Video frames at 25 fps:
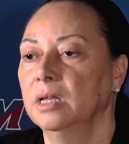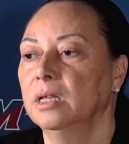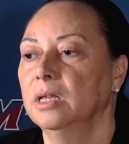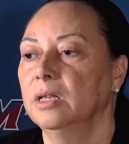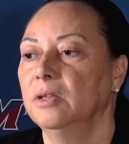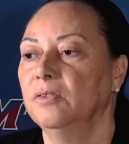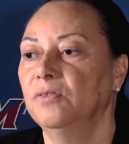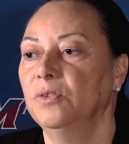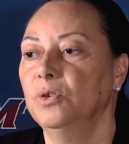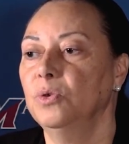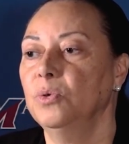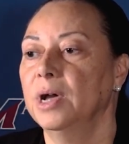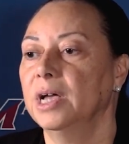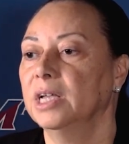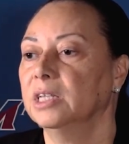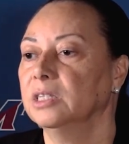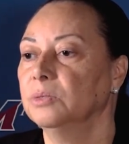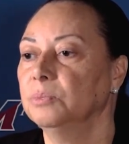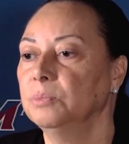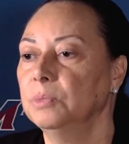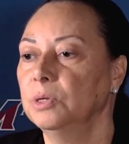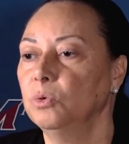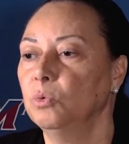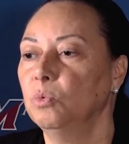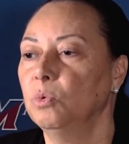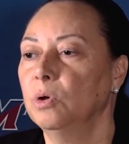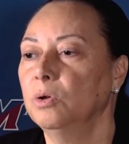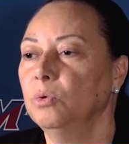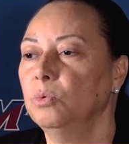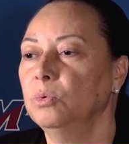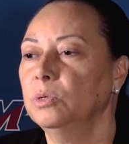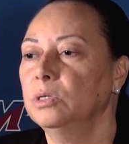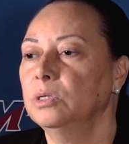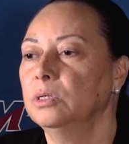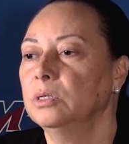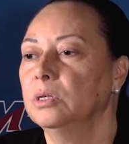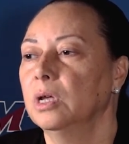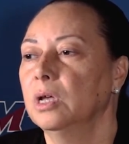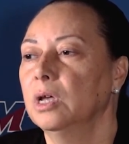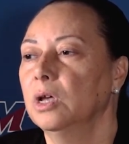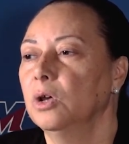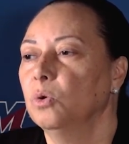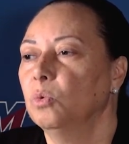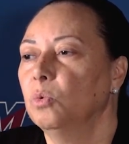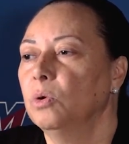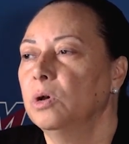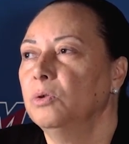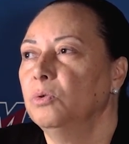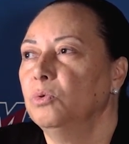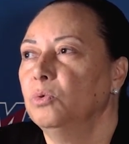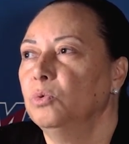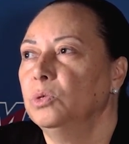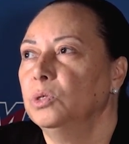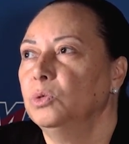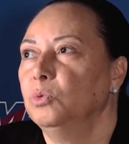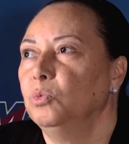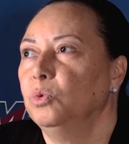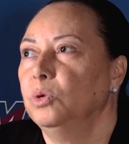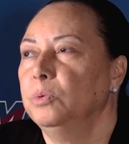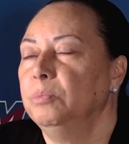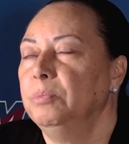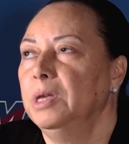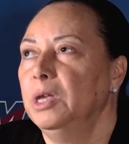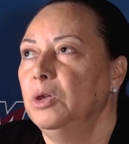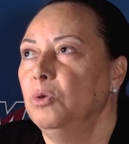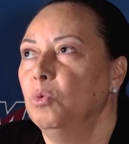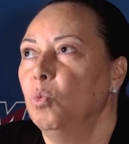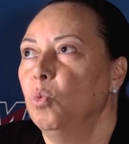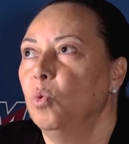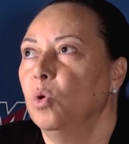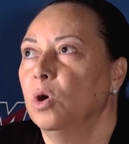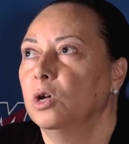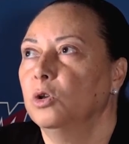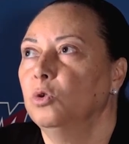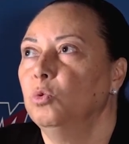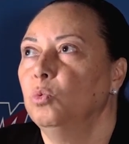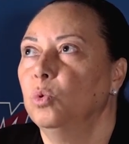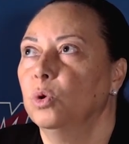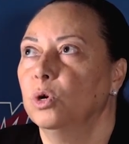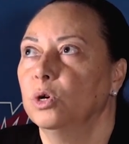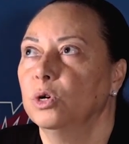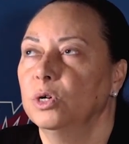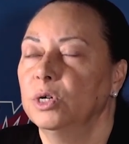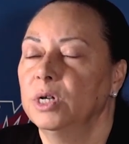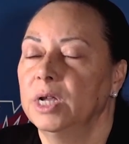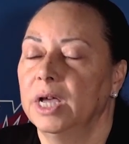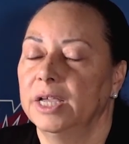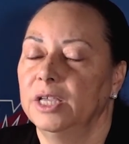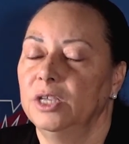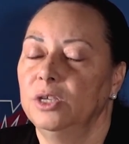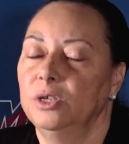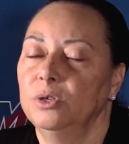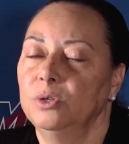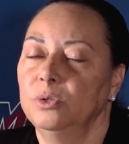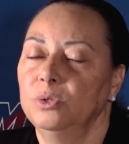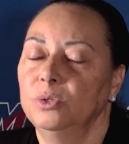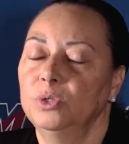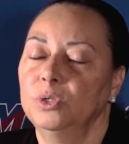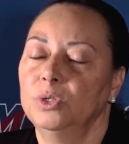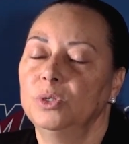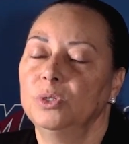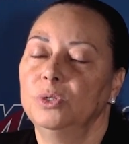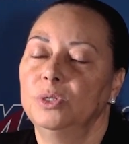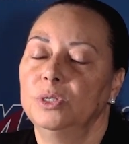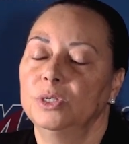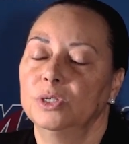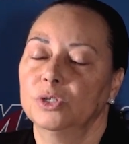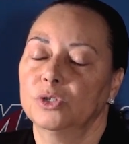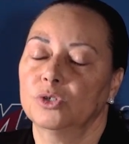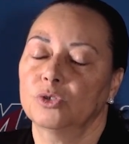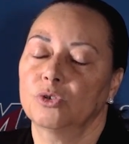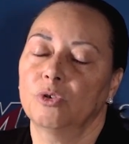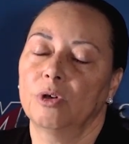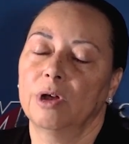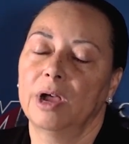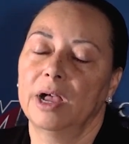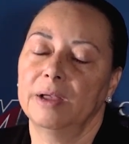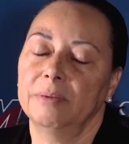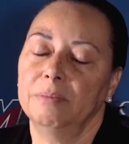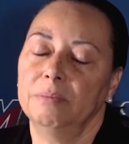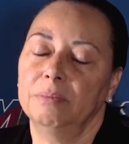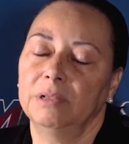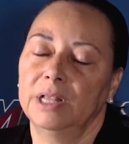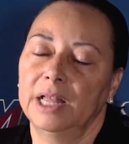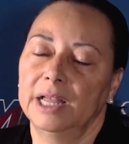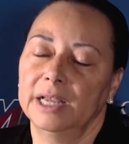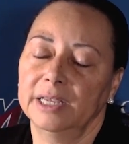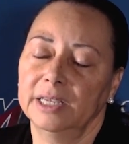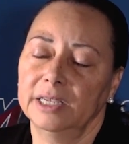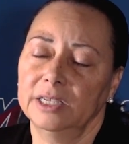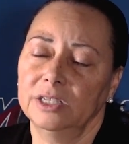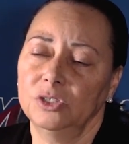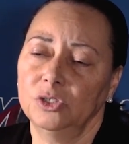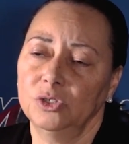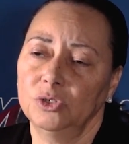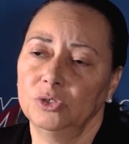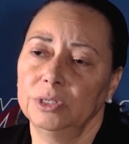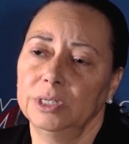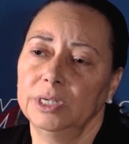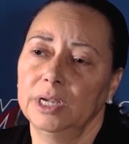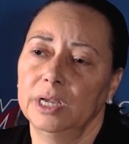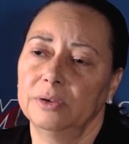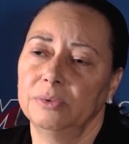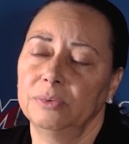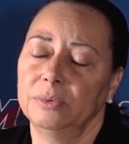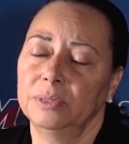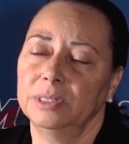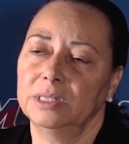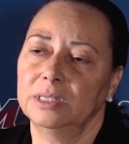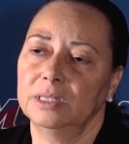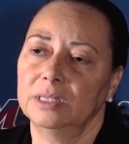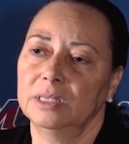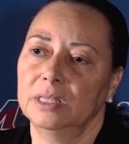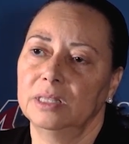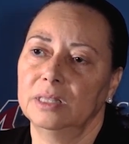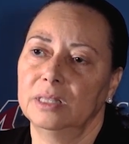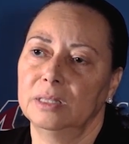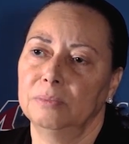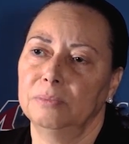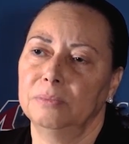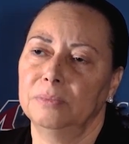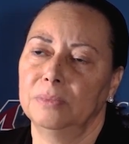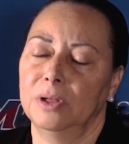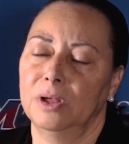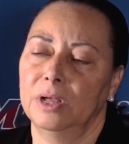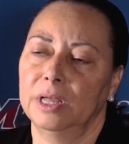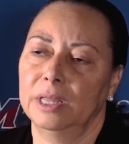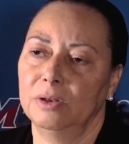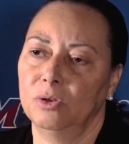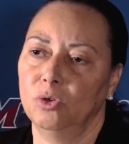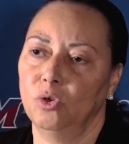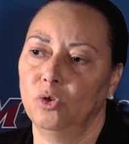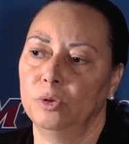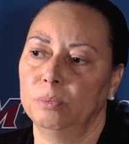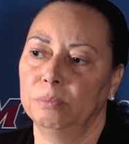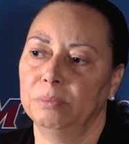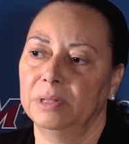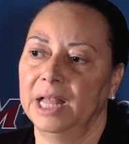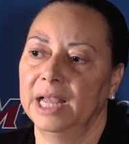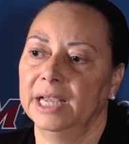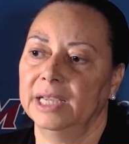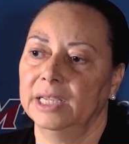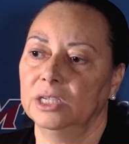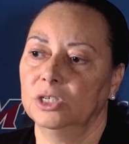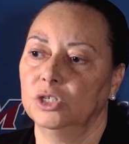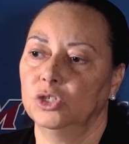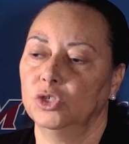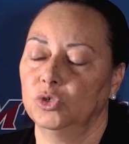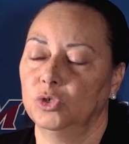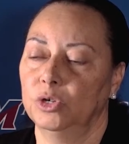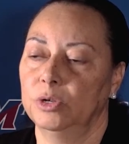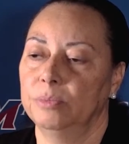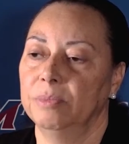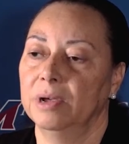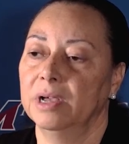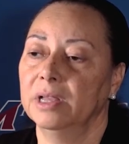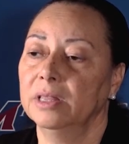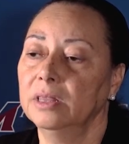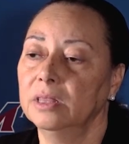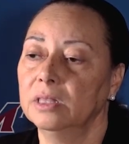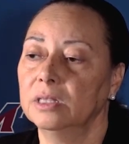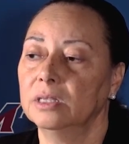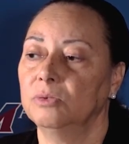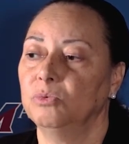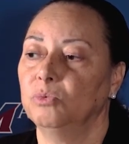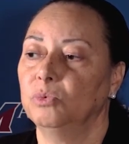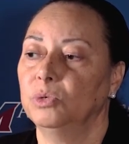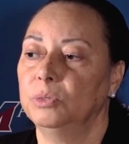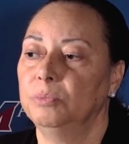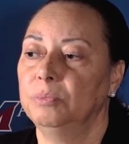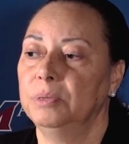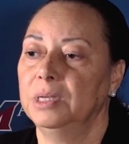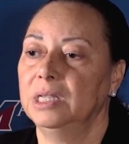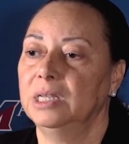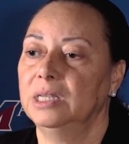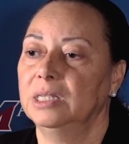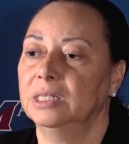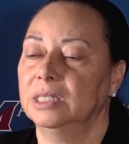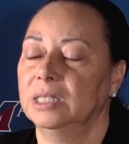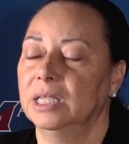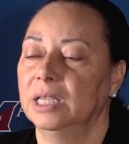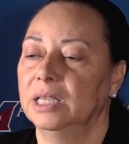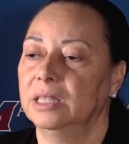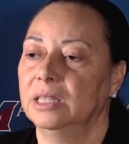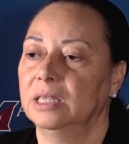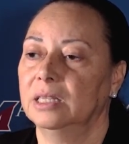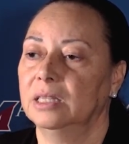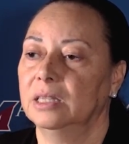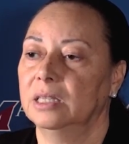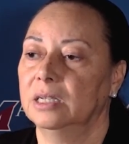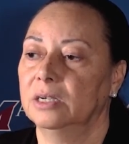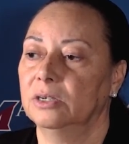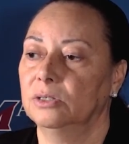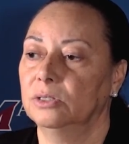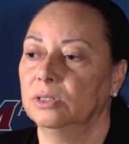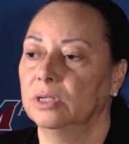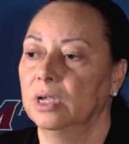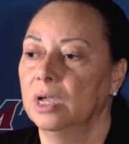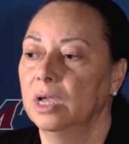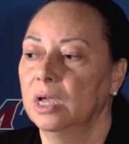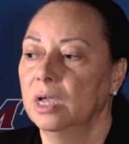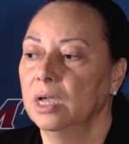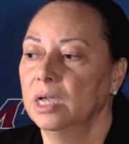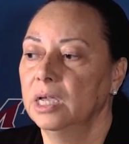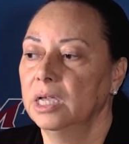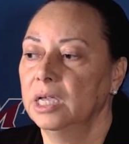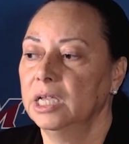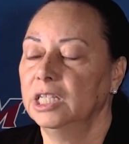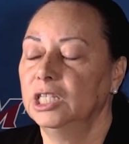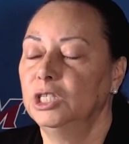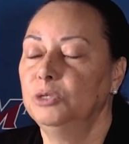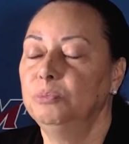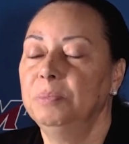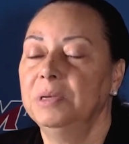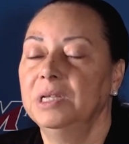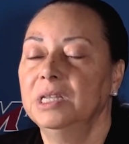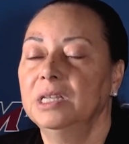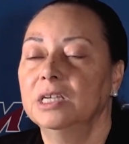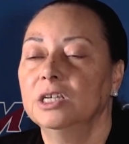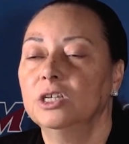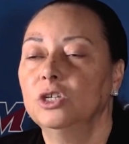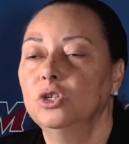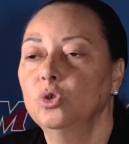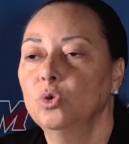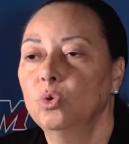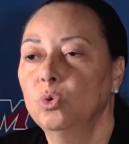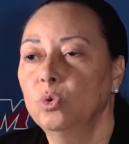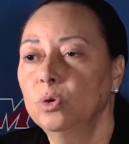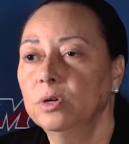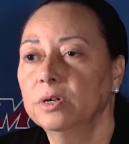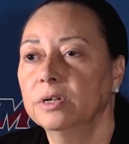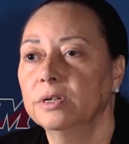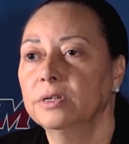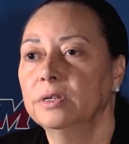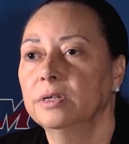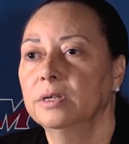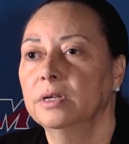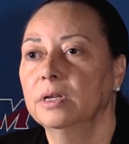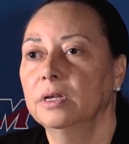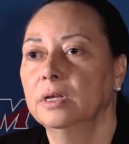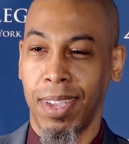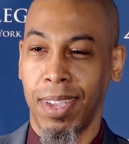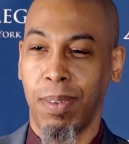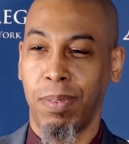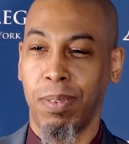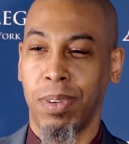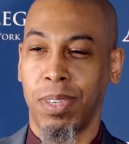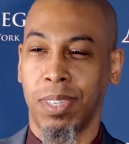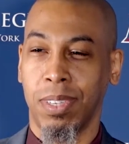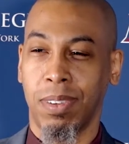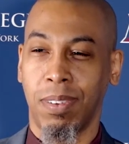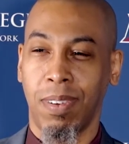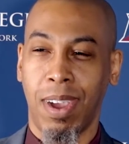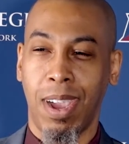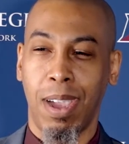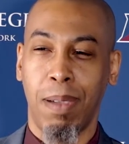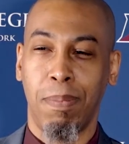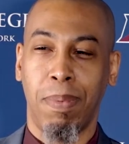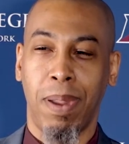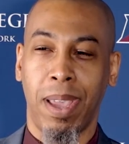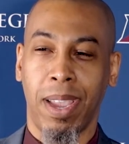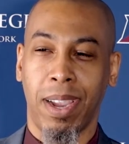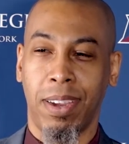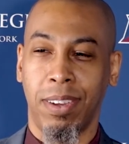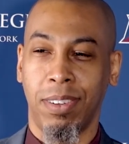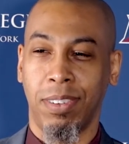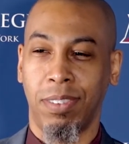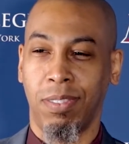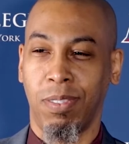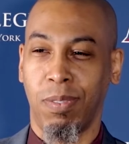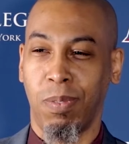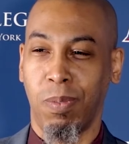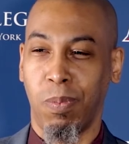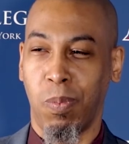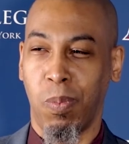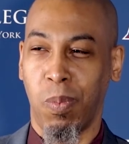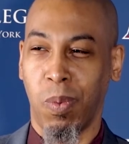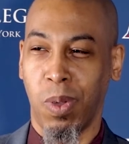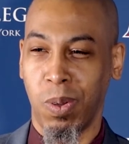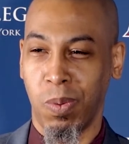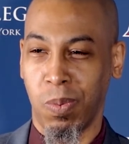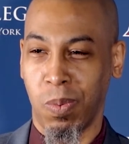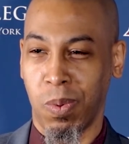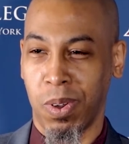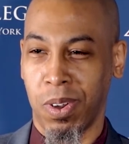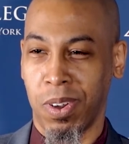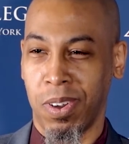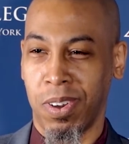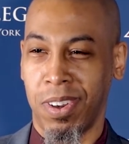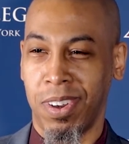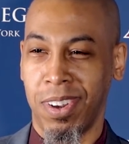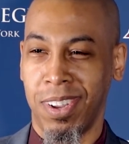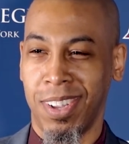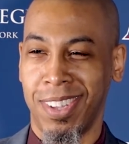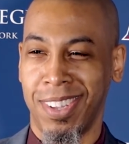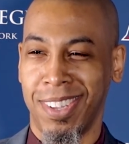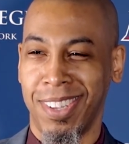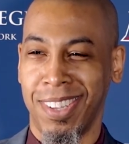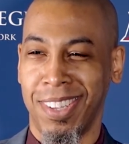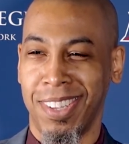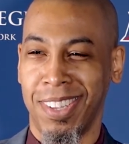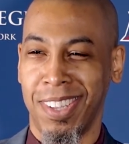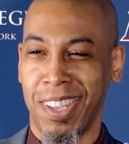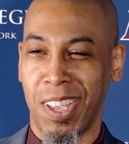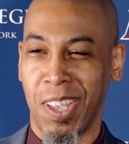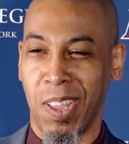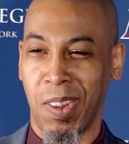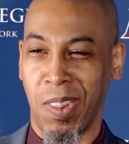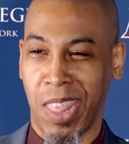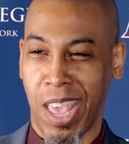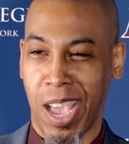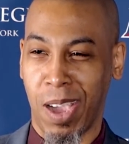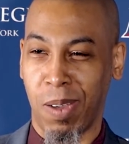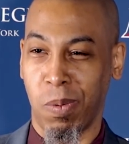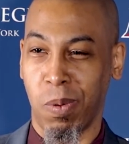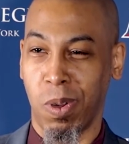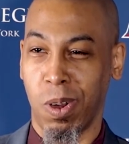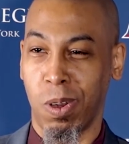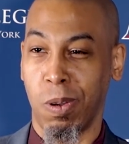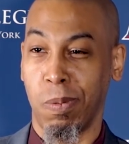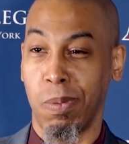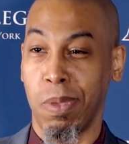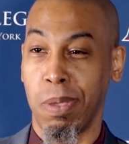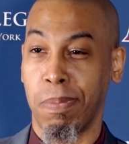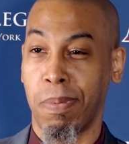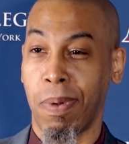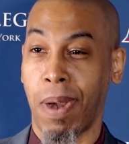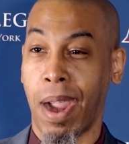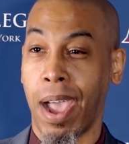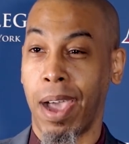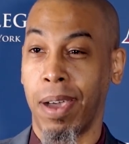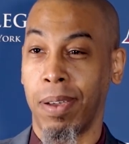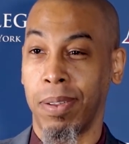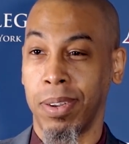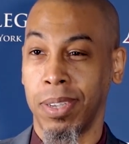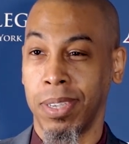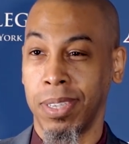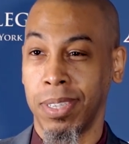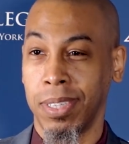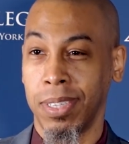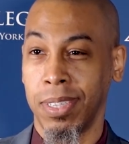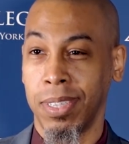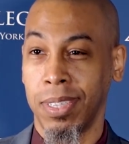If you ask me what would be one word I use to describe Black history, I would, on Black History Month, it would be to say that it's been ignored. I would describe Black history one word, and that word would be proud.